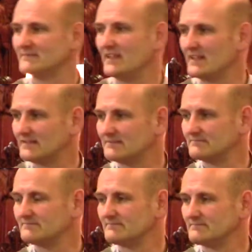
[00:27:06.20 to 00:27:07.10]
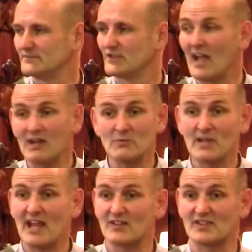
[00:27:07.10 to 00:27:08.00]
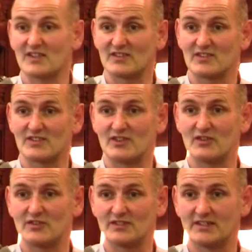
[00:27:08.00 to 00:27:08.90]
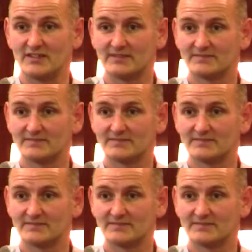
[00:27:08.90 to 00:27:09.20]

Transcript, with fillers: Yeah. So, how do we access this security?